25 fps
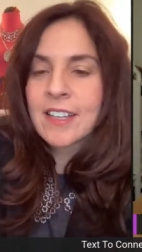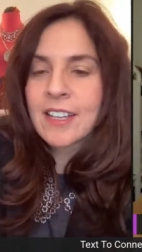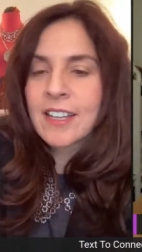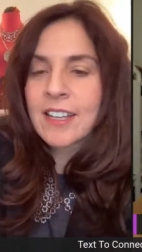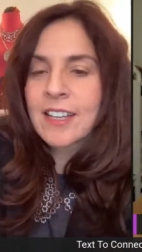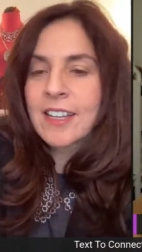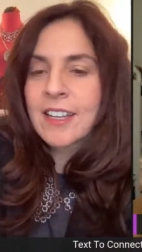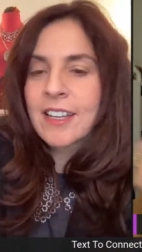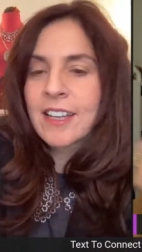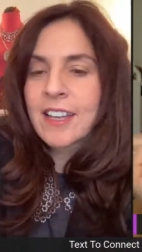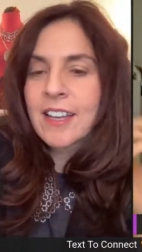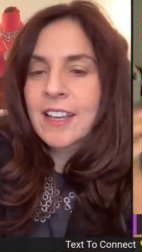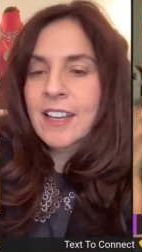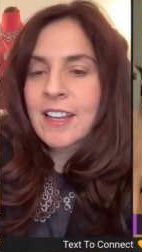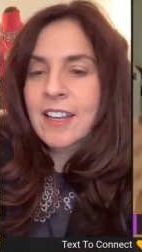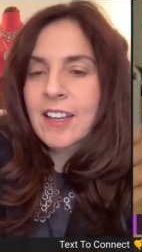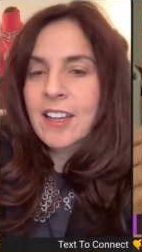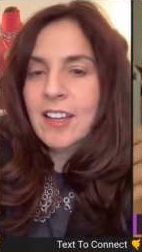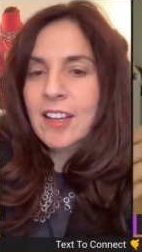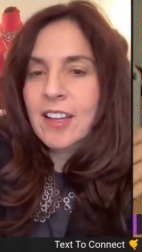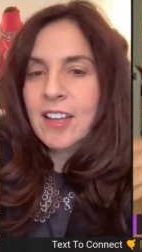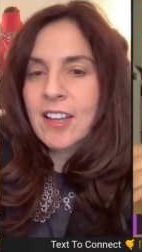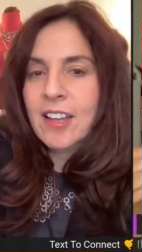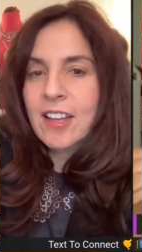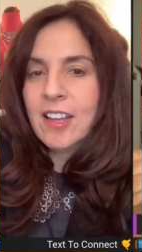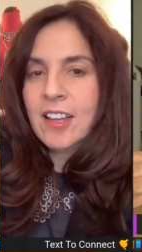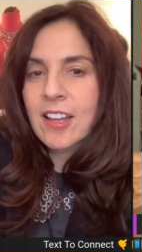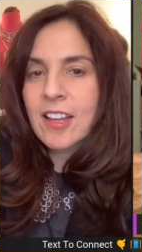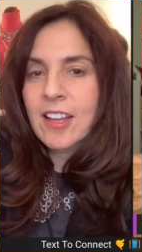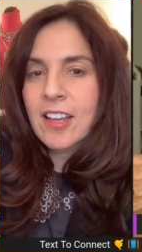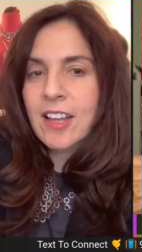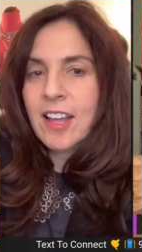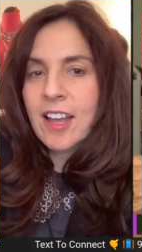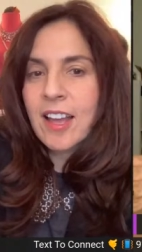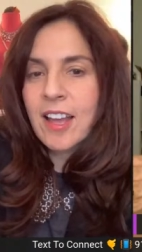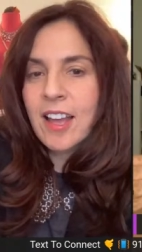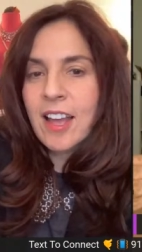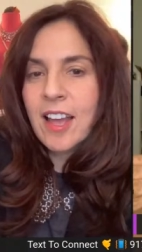So I don't know who
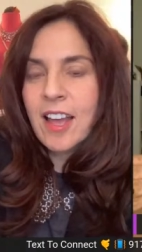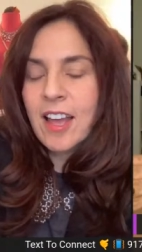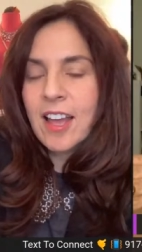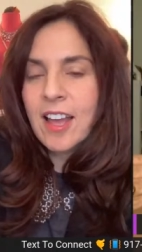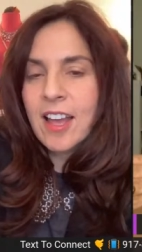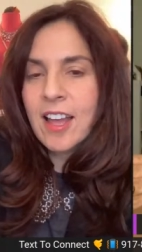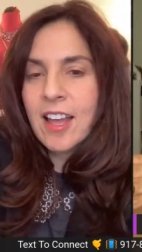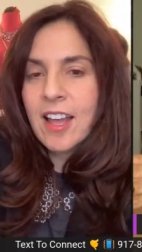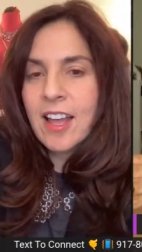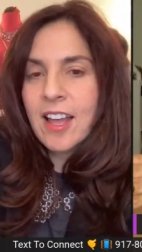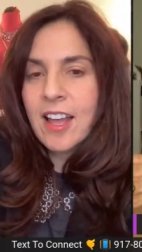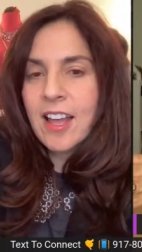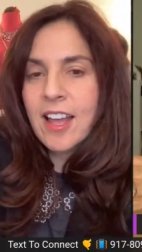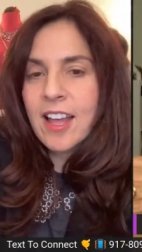it is, guys.